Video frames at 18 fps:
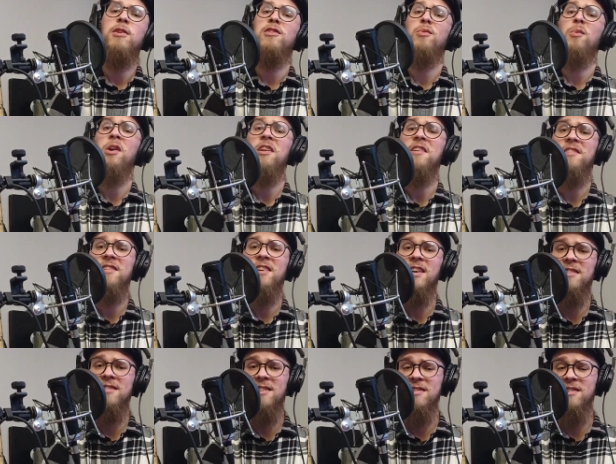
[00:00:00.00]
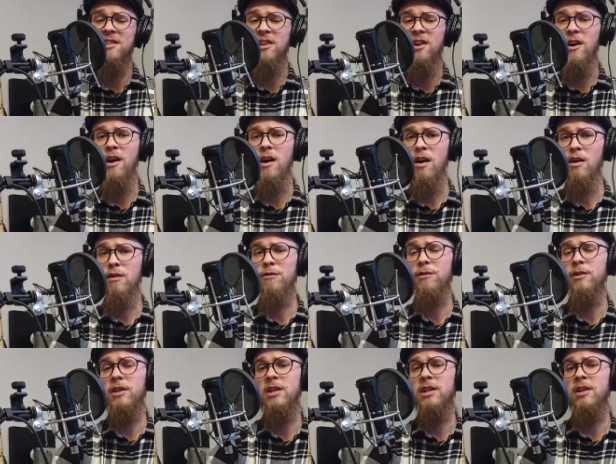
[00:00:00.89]
But 26 is an
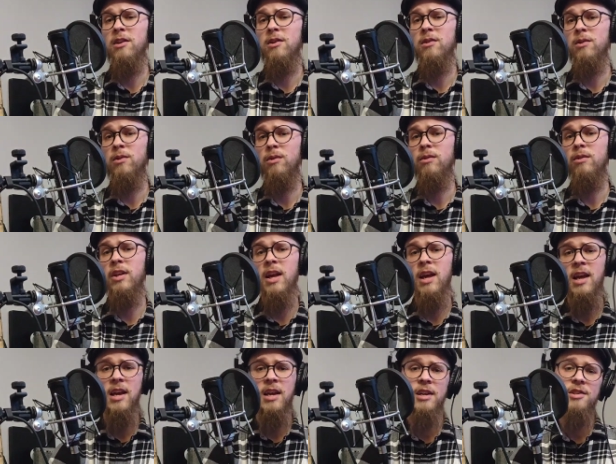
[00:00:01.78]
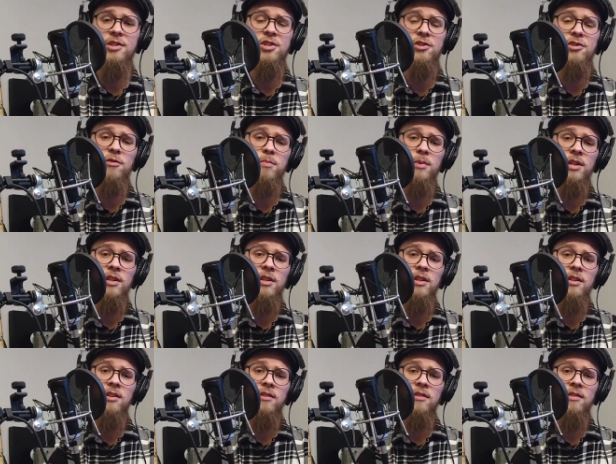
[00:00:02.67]
awfully old age to
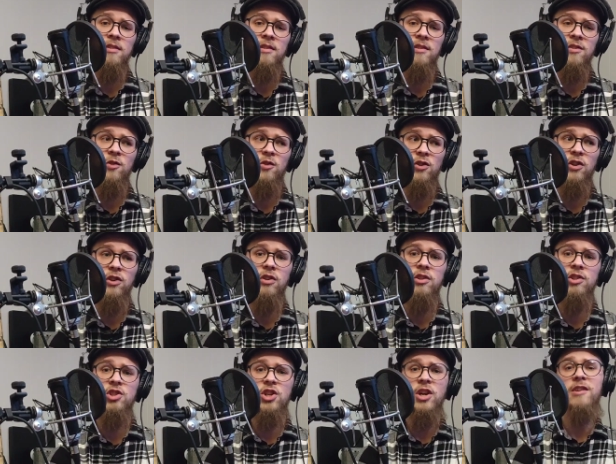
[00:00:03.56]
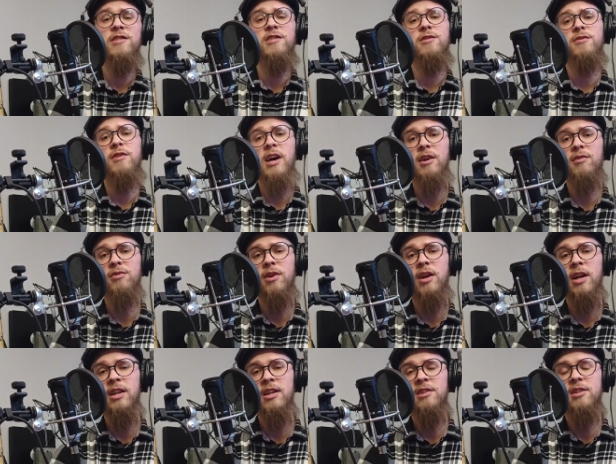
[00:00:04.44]
be still justified
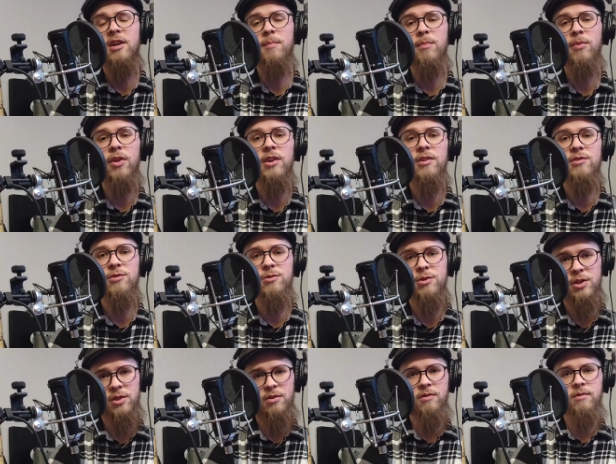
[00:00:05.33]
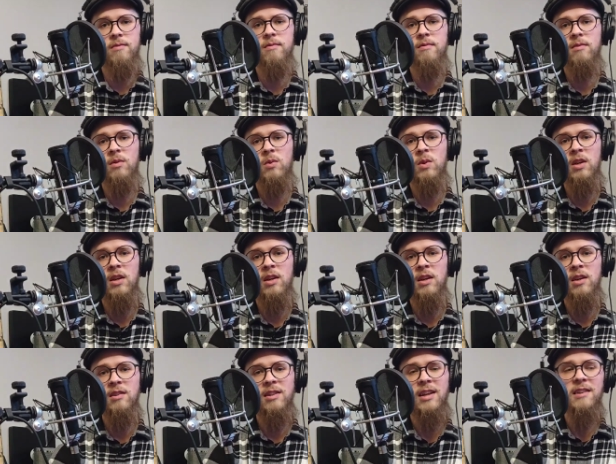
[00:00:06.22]
for any dumb things you do.
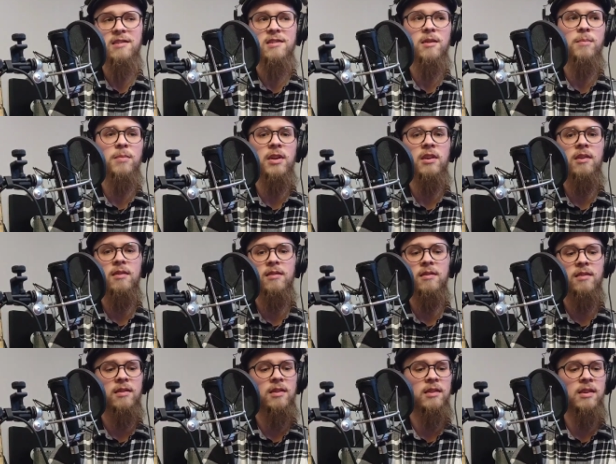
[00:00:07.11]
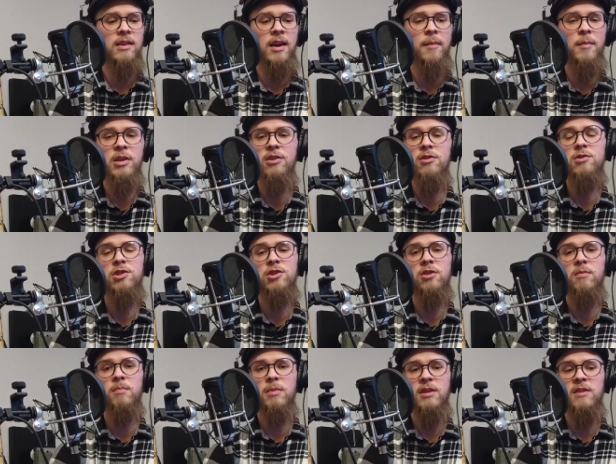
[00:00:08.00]
That's something, I mean, you
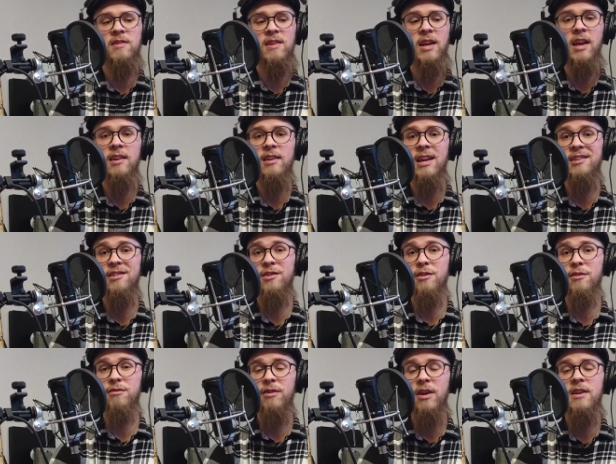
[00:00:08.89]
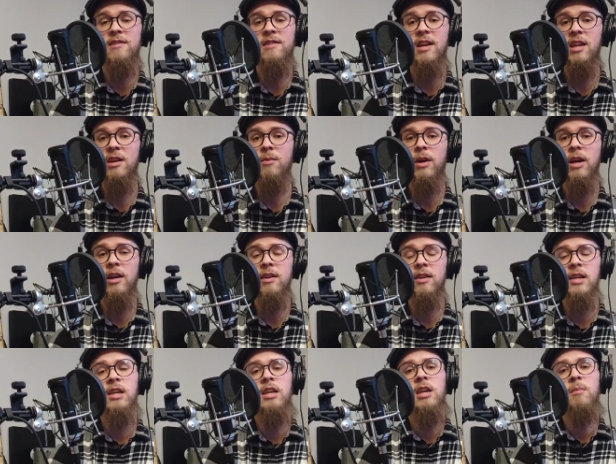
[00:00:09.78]
shouldn't be saying that to their face
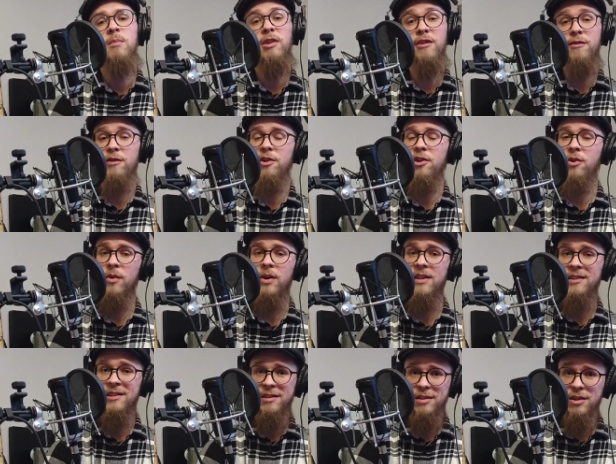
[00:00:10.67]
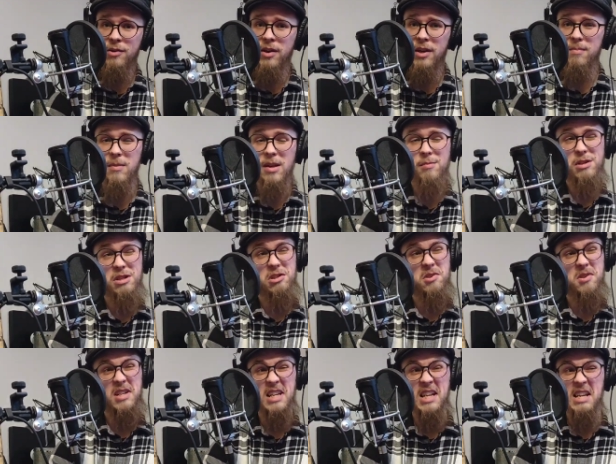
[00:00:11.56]
anyway. But if you're going to do it, maybe
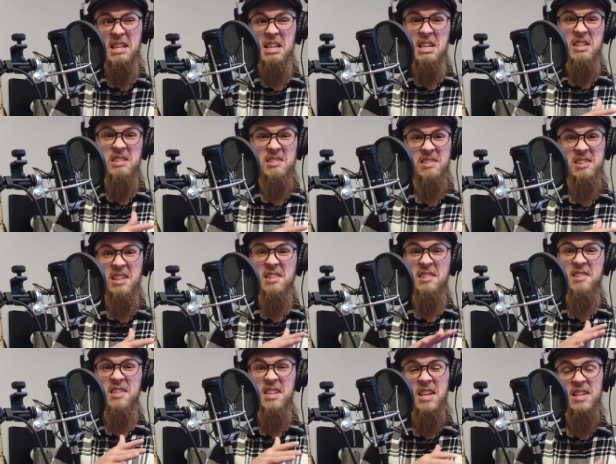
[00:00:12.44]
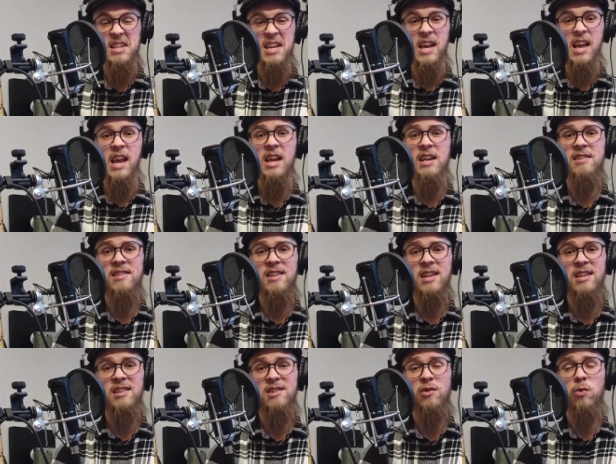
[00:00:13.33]
do it at like 16 to
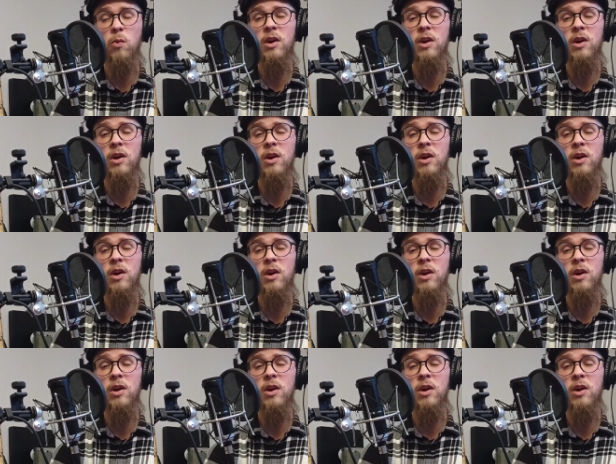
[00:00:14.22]
18.